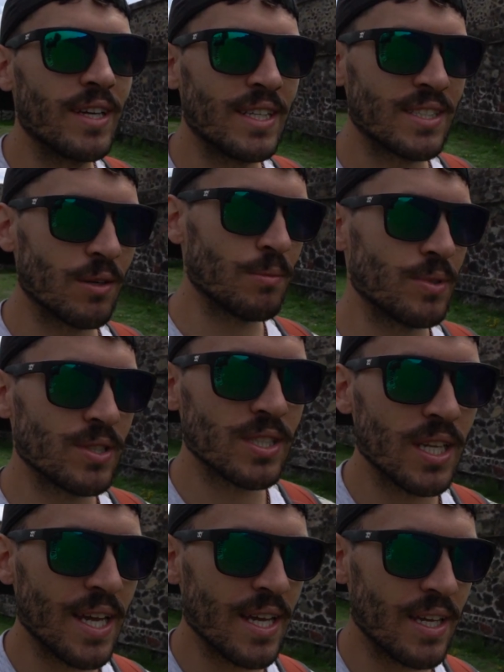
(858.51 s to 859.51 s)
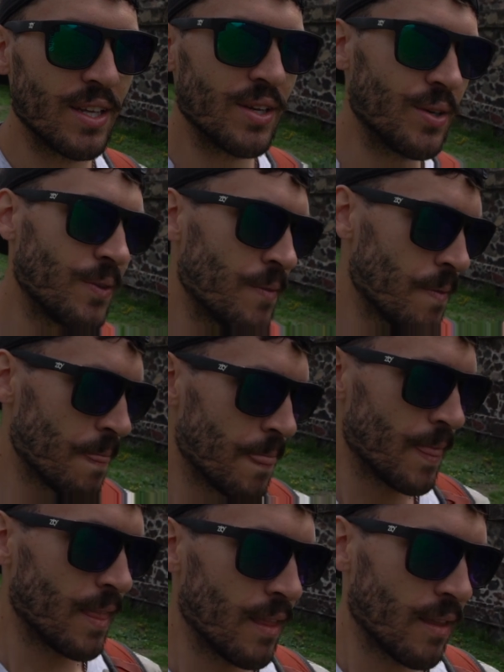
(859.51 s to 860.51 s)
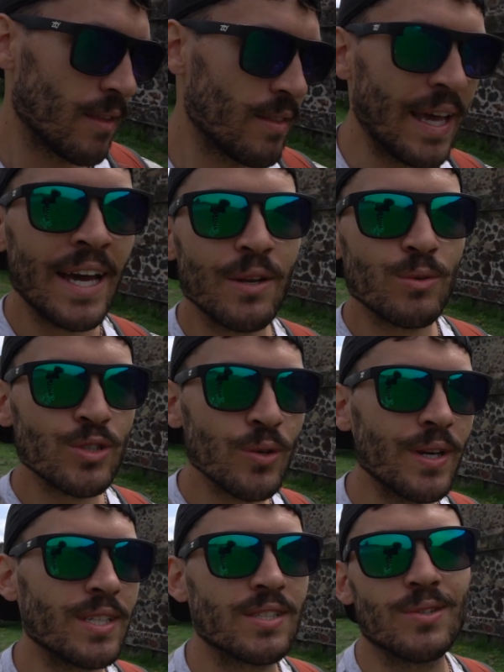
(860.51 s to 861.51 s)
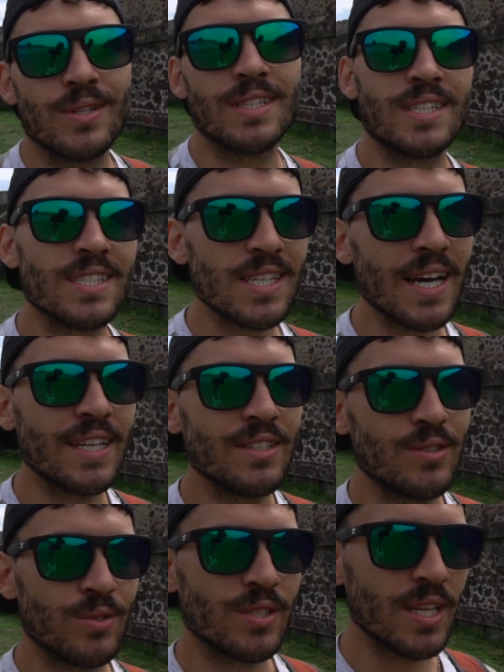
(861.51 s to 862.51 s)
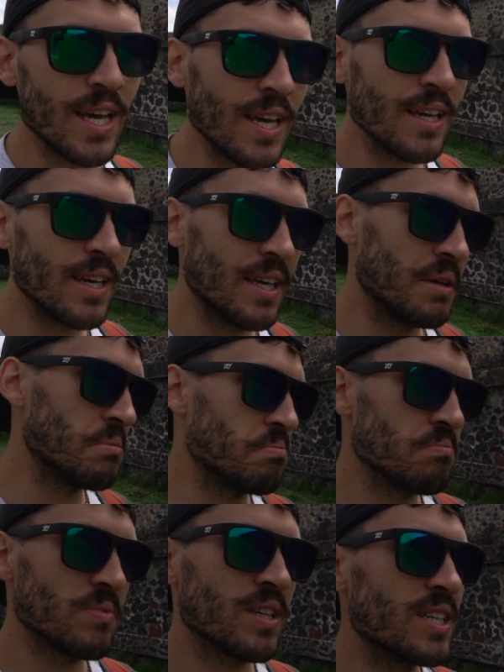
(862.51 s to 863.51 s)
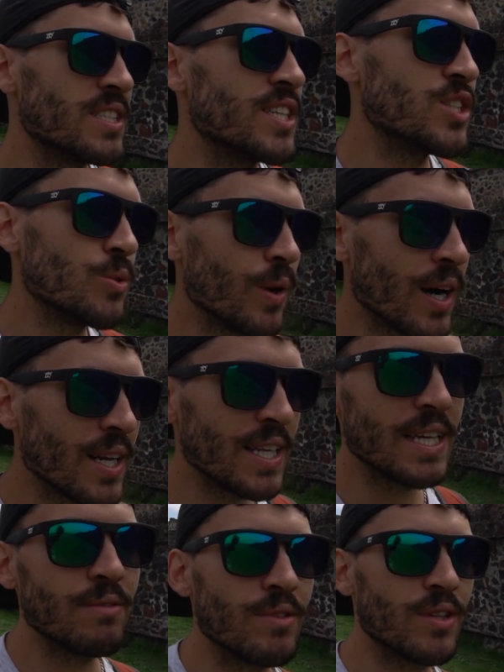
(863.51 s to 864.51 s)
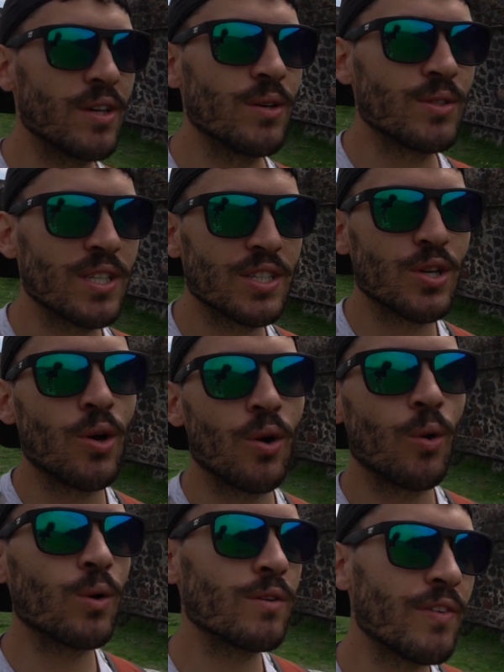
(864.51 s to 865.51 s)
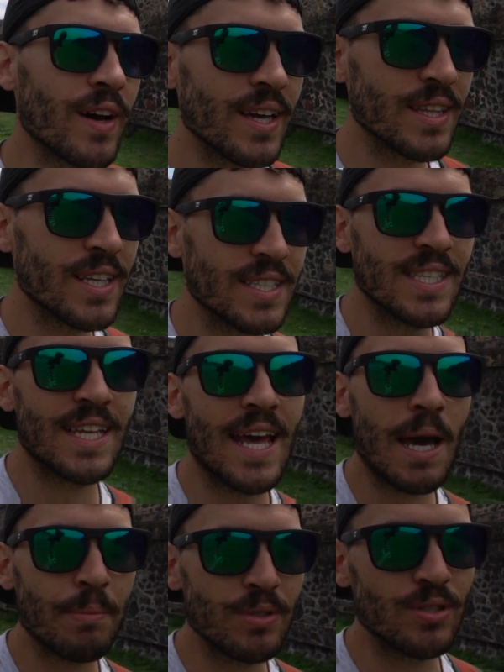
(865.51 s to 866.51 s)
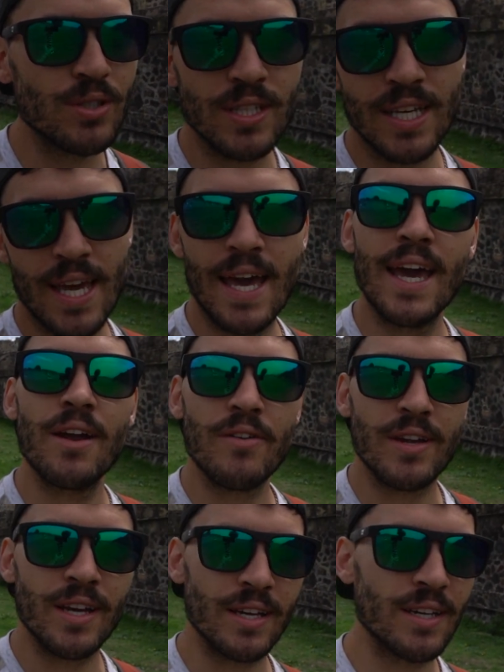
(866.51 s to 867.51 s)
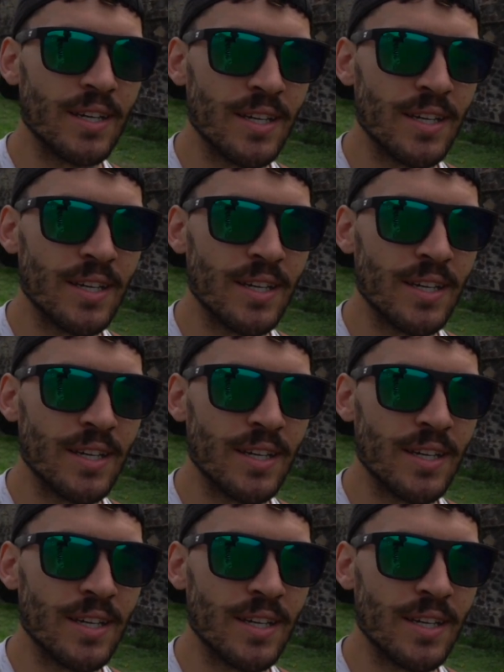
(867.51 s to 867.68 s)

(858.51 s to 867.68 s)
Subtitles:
It's almost like, you know, they had no choice, so they decided to stay and continue on even though such horrifying things had happened to the area.